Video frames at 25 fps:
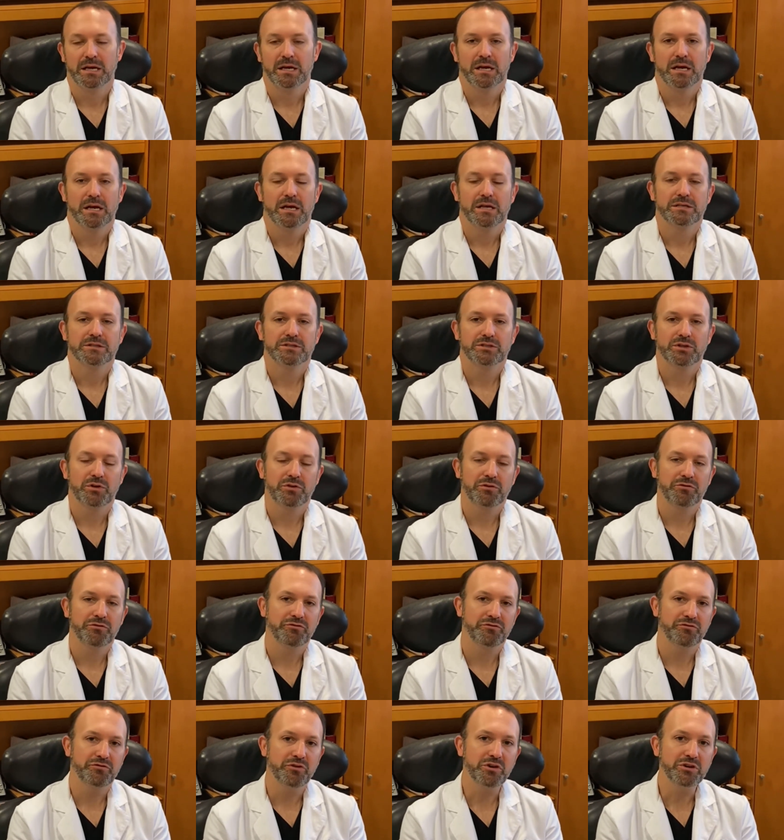So the
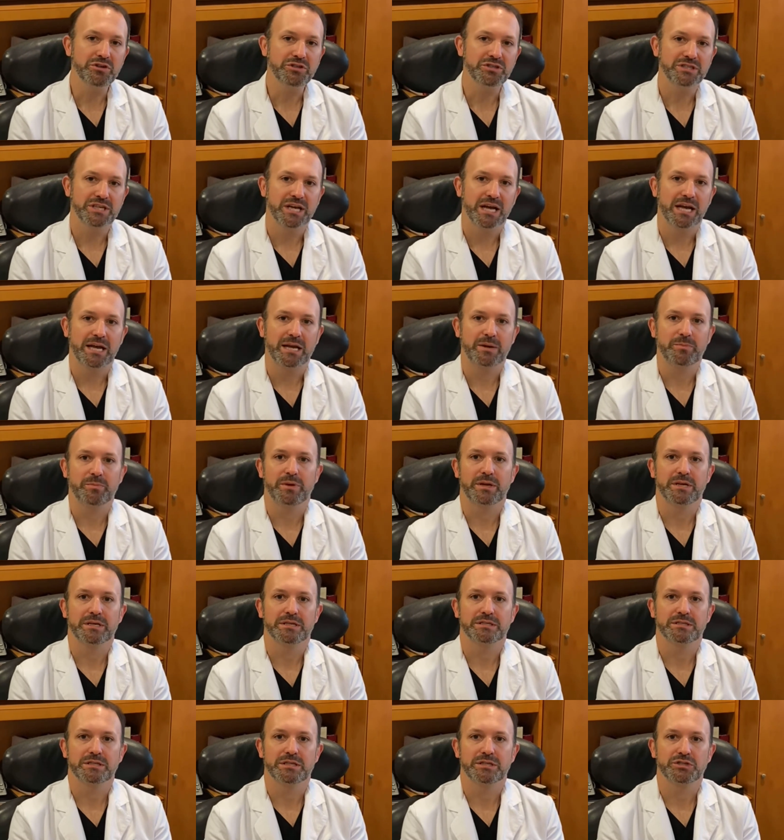first type
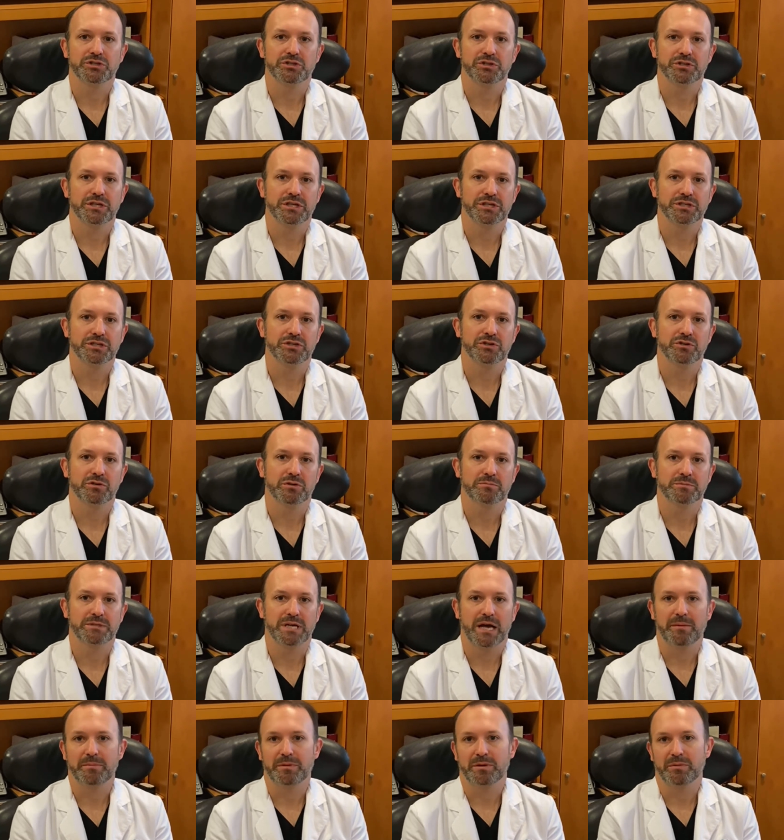is the traditional
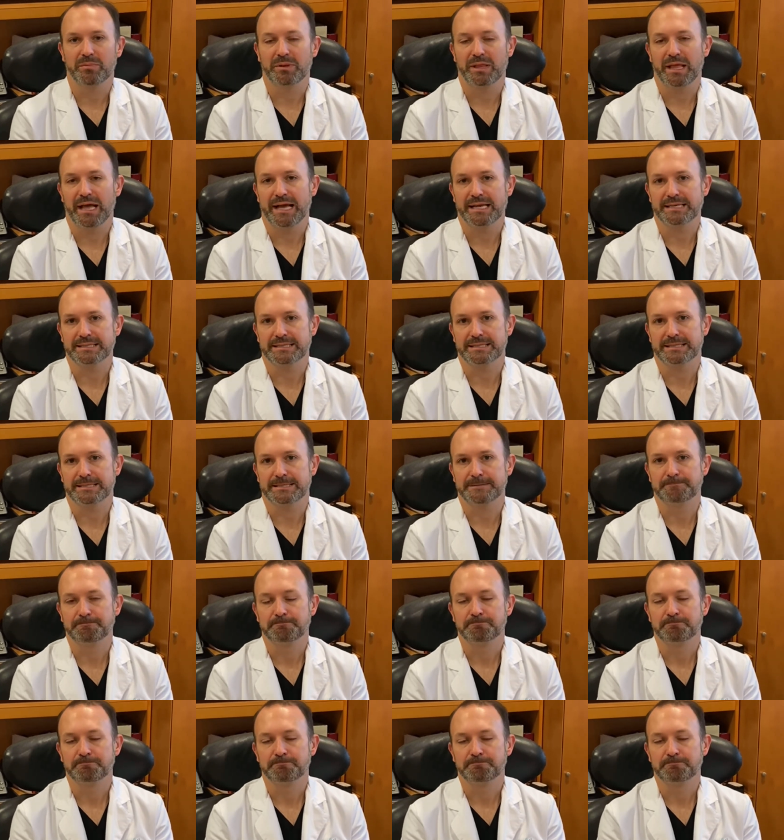abdominoplasty.